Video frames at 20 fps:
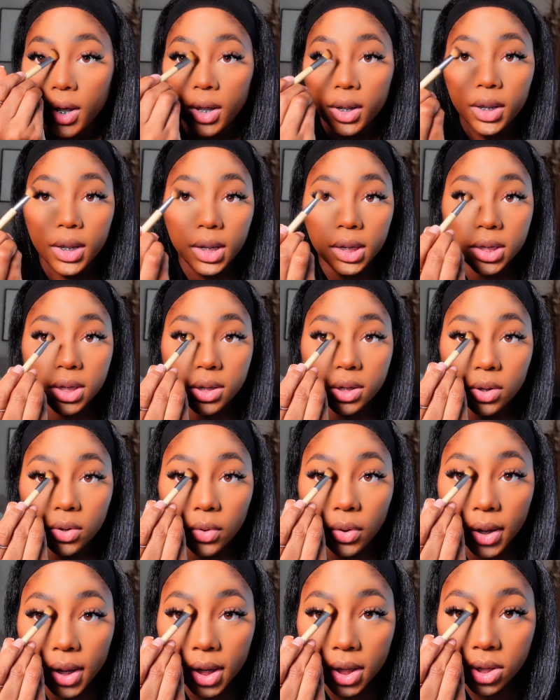this
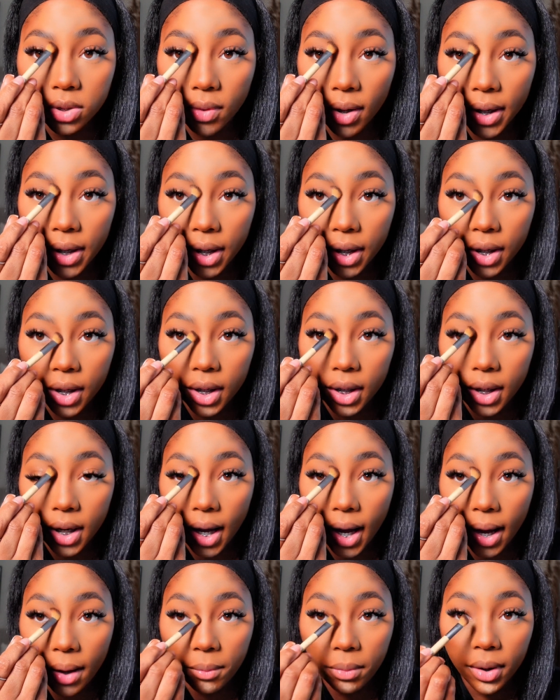crease right here in the
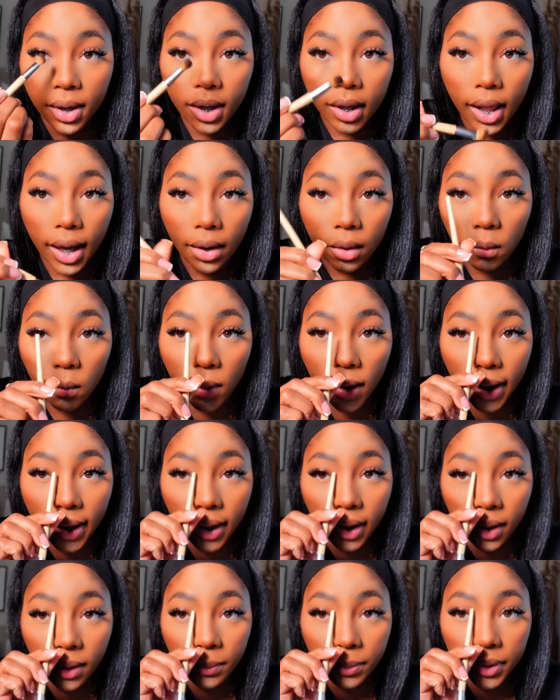eyebrow, like
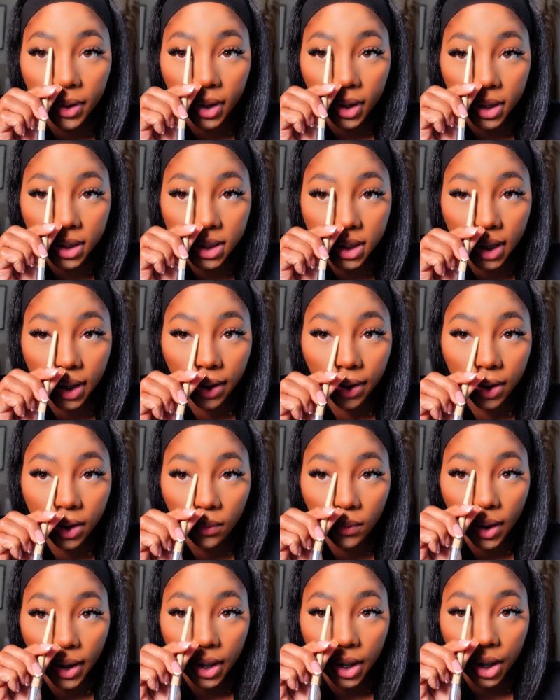right up in this area
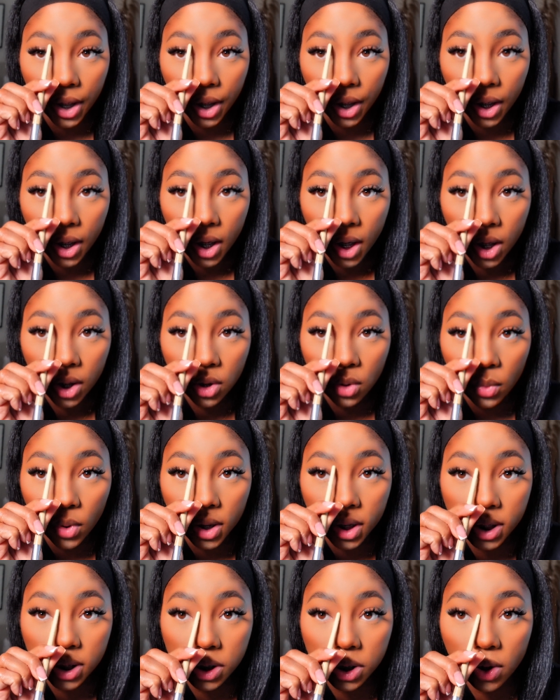right here. You want
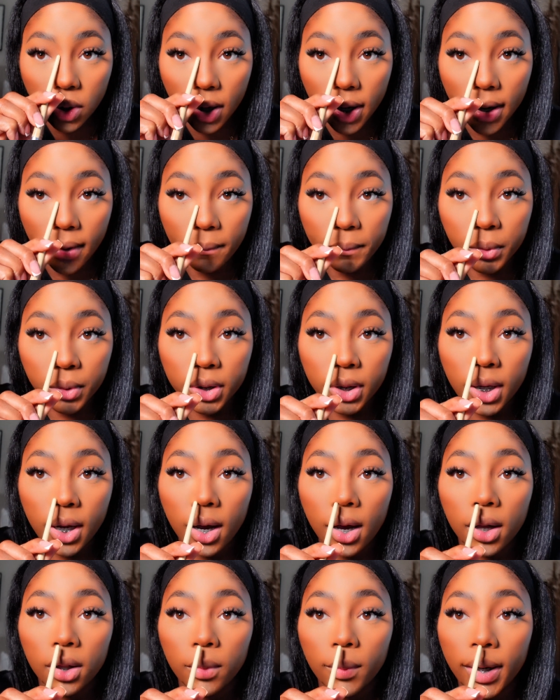to start and bring that
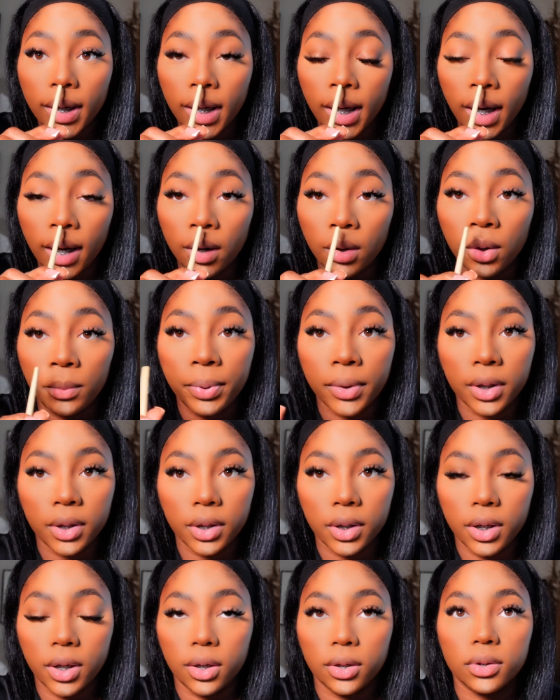all the way down up under
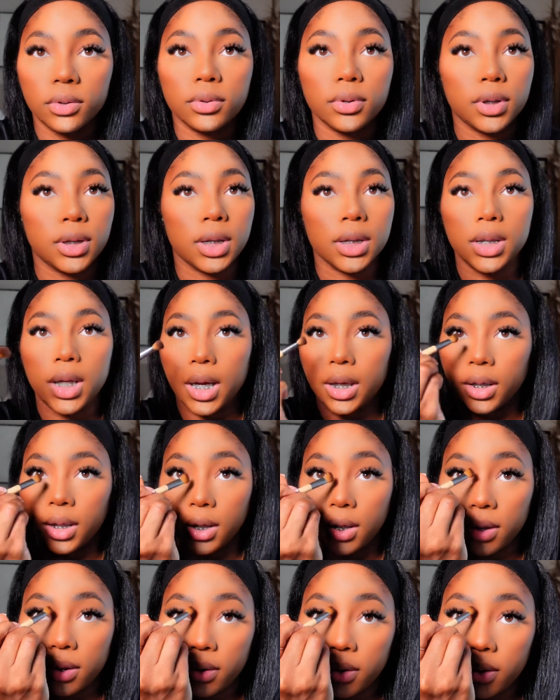the nose, just like that.